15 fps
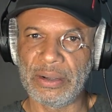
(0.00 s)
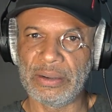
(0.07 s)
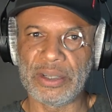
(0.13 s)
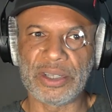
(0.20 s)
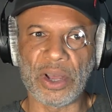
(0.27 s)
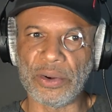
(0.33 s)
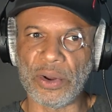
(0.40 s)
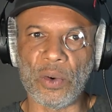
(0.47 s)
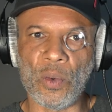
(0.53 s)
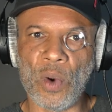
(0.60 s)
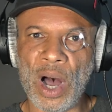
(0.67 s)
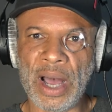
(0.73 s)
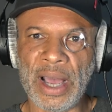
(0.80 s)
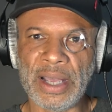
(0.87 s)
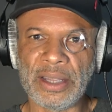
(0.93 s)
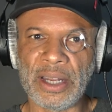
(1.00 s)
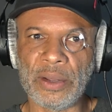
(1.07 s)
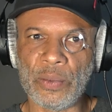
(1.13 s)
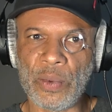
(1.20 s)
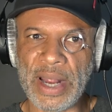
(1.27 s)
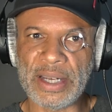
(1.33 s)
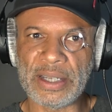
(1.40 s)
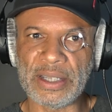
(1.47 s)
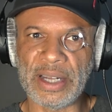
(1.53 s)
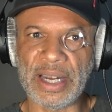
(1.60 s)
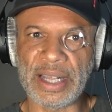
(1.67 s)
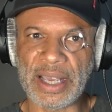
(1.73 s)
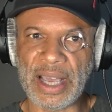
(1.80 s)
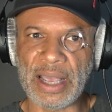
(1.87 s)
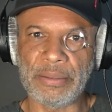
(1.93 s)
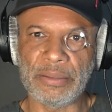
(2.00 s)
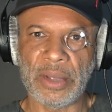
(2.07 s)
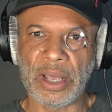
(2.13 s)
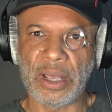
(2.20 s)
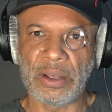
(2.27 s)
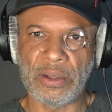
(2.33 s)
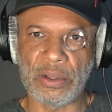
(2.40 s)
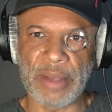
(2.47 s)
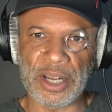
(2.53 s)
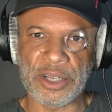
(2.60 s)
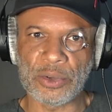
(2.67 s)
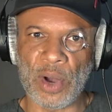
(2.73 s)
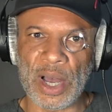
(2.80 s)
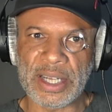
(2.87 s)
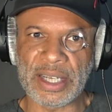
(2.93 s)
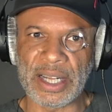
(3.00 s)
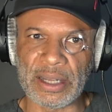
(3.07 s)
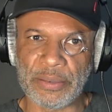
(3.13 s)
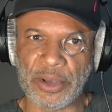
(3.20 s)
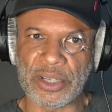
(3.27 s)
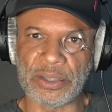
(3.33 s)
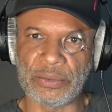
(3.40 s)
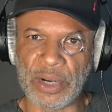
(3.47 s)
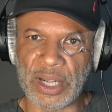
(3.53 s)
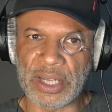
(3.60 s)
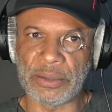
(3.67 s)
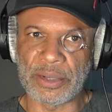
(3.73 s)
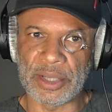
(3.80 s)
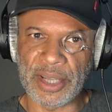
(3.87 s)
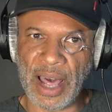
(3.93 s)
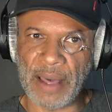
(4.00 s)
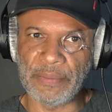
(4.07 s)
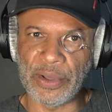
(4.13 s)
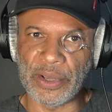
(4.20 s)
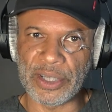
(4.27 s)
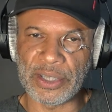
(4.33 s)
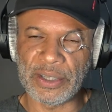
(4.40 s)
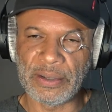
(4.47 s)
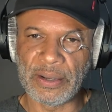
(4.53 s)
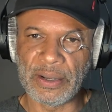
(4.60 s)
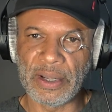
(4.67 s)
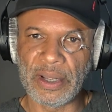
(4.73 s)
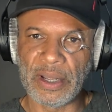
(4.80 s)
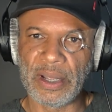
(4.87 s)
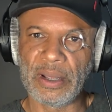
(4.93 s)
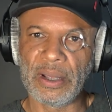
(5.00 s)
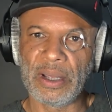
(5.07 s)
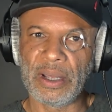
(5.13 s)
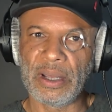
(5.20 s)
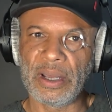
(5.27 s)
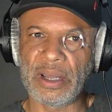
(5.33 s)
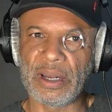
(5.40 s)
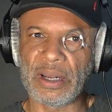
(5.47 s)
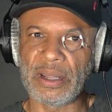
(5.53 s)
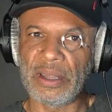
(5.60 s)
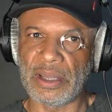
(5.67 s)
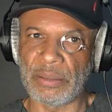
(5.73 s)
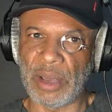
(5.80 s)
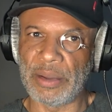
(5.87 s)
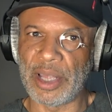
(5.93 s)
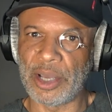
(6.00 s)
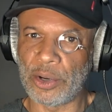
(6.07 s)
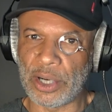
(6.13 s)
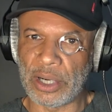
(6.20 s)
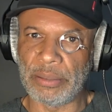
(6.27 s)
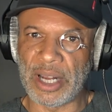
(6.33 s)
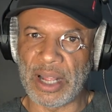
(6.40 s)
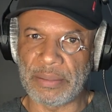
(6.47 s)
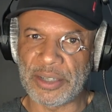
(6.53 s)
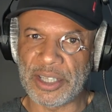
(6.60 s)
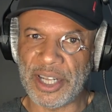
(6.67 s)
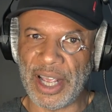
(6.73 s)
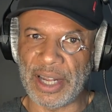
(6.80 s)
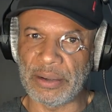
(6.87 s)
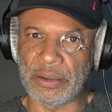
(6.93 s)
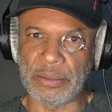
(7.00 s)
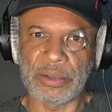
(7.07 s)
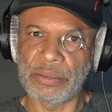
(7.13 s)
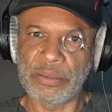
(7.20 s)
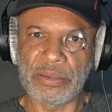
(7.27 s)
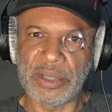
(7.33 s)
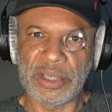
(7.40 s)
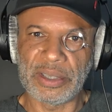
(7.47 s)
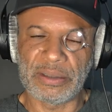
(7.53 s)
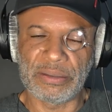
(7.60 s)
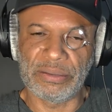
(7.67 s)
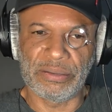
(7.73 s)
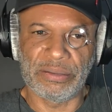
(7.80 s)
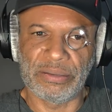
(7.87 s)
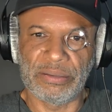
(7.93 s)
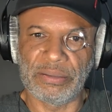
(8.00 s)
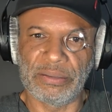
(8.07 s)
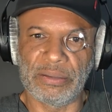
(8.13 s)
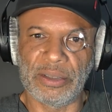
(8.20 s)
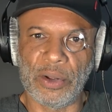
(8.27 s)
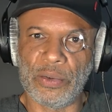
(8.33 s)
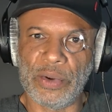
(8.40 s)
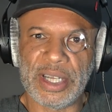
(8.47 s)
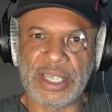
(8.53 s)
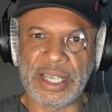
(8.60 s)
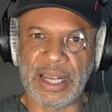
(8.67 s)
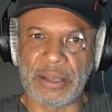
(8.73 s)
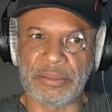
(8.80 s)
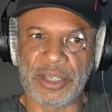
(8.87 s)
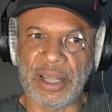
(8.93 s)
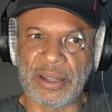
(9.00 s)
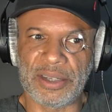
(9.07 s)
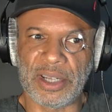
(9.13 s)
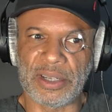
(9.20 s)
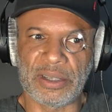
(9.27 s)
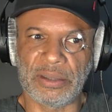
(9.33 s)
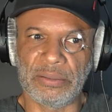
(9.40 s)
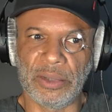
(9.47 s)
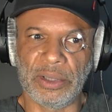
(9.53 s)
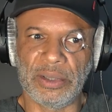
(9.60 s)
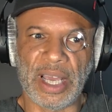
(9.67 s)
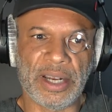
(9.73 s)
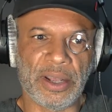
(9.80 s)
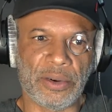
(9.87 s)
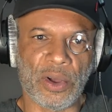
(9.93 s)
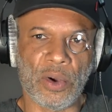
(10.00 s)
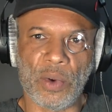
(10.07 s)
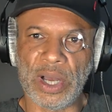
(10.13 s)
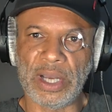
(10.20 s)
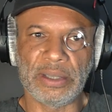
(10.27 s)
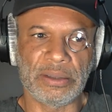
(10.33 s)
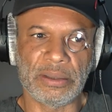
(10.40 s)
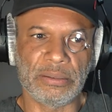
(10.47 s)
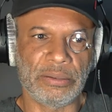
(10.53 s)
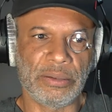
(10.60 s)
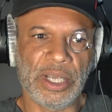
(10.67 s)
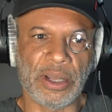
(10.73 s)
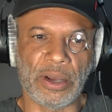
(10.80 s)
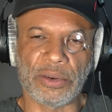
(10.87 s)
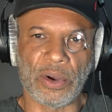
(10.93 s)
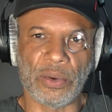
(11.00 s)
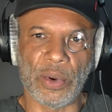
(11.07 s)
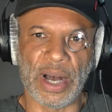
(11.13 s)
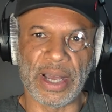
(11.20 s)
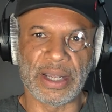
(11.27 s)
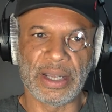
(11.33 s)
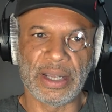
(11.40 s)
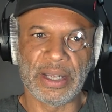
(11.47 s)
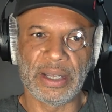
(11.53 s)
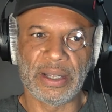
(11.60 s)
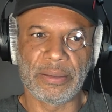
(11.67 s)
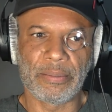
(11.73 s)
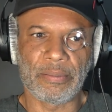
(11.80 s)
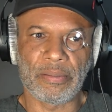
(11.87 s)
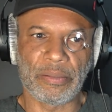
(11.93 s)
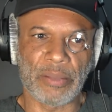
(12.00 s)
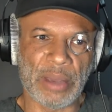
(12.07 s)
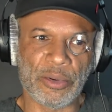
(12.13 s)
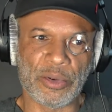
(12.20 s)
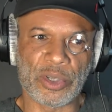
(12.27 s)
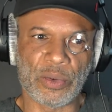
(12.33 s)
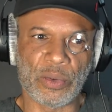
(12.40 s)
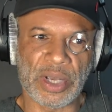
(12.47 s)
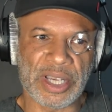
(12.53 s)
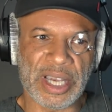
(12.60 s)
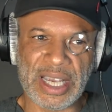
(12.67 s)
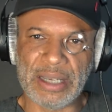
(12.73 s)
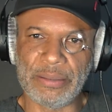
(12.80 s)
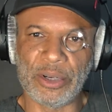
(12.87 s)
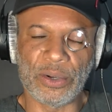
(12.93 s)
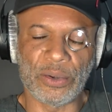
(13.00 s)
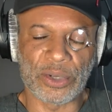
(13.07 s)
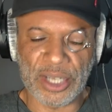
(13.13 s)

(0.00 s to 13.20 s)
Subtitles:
We don't know why, and then it went, and then it came. You managed to isolate the person and realise it was that person. And I think maybe they got a little bit upset. It's no reason to get upset. It's just they don't know why, and we don't know why. Maybe it was a cable or